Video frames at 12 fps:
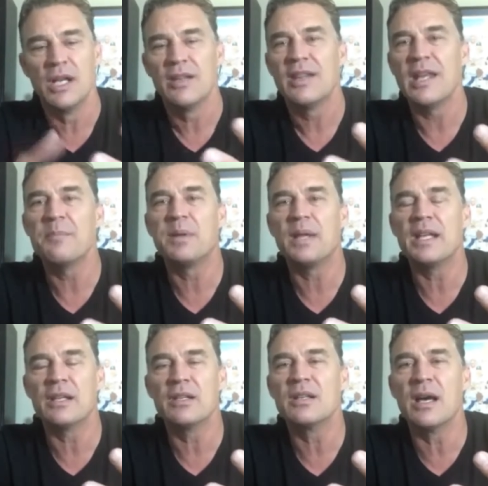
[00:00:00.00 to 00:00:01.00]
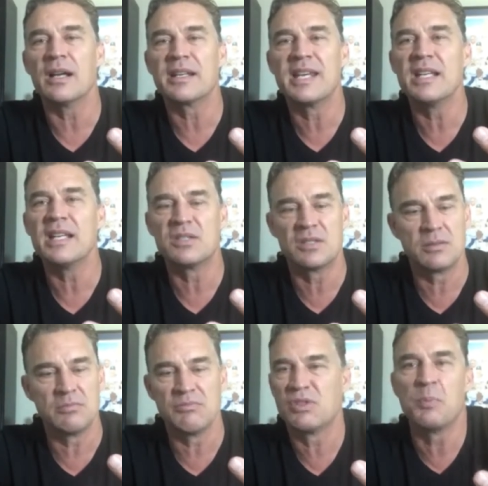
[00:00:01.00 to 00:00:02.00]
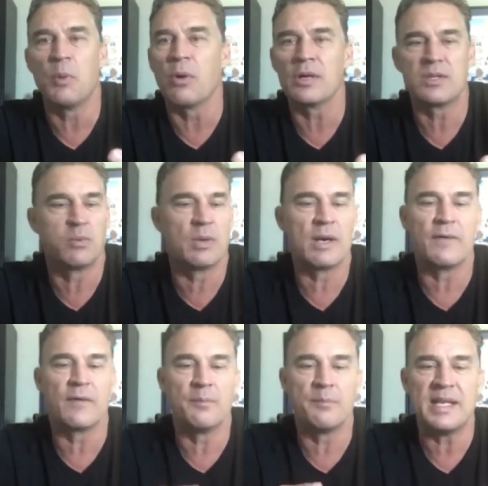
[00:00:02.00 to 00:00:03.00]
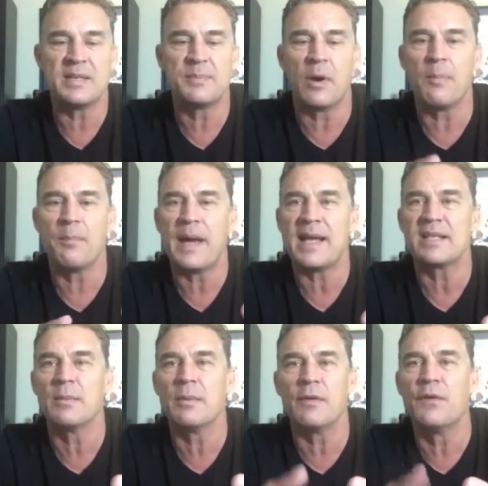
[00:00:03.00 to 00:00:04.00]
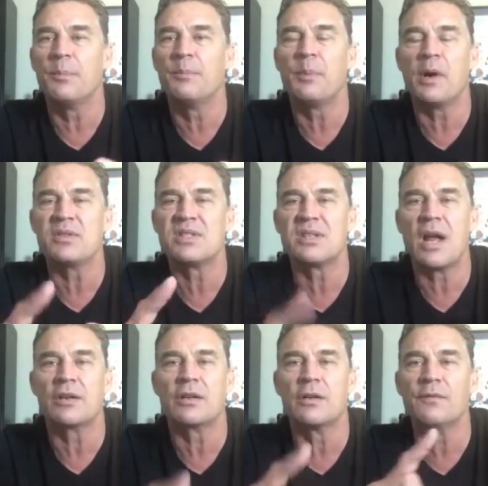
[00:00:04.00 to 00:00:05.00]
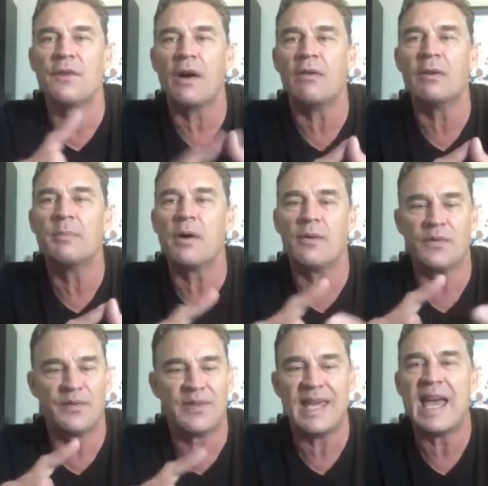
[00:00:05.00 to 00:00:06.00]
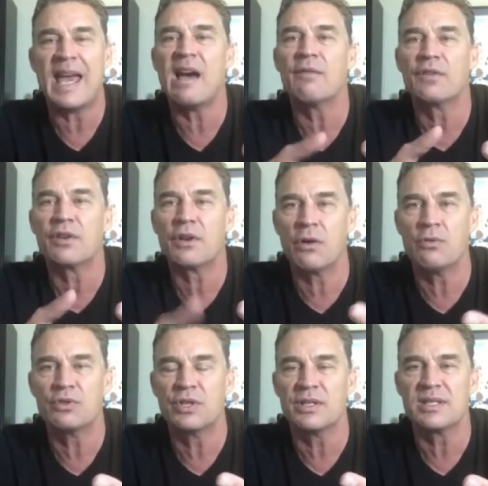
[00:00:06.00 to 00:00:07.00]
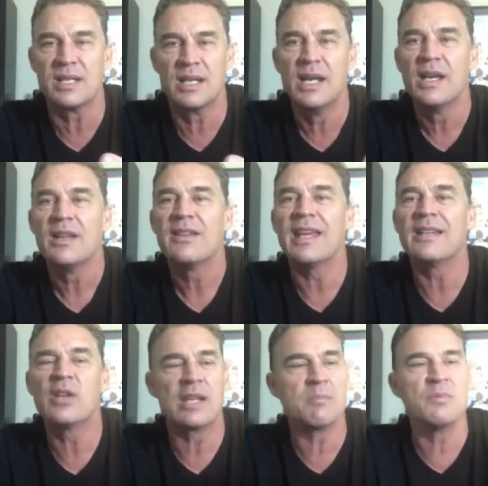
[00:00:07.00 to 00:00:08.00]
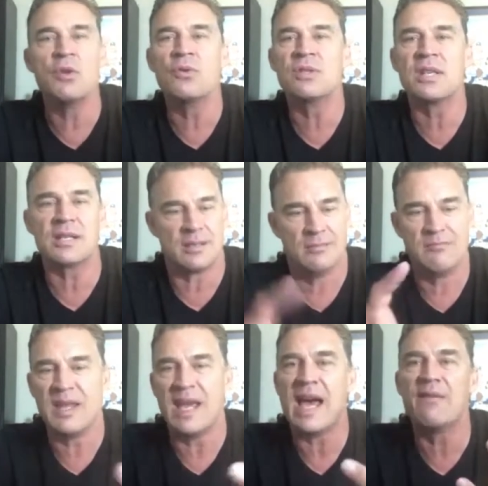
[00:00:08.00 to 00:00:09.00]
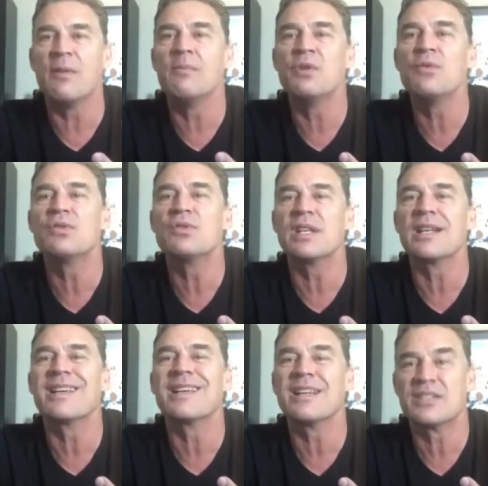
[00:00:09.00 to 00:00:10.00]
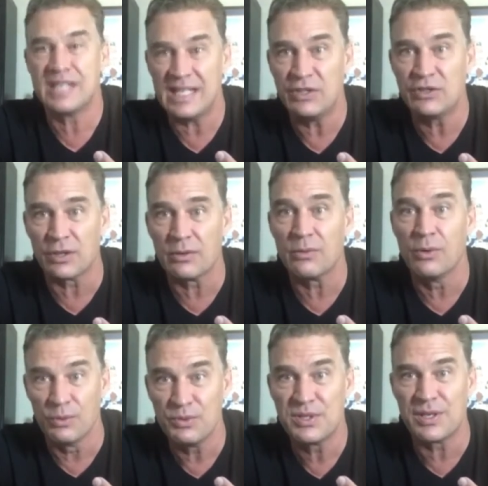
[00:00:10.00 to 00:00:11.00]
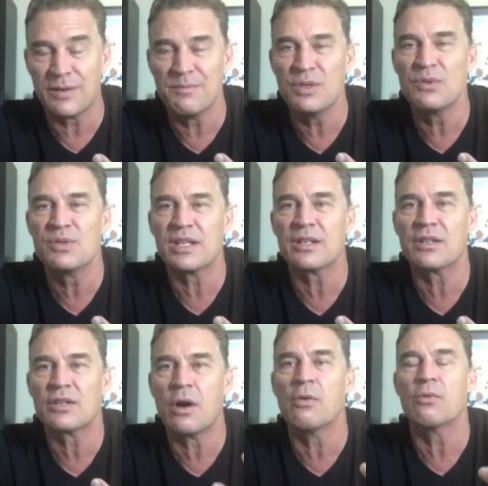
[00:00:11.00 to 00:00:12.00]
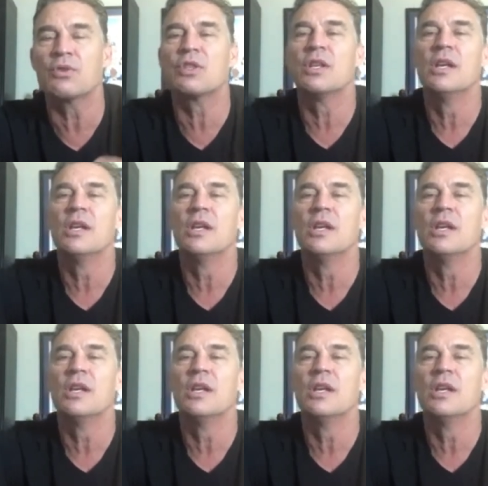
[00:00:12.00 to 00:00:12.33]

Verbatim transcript: They play uh, kids' sports, whatever baseball, basketball, football, soccer, volleyball. They have coaches. They take music, they have a music teacher who's their music coach.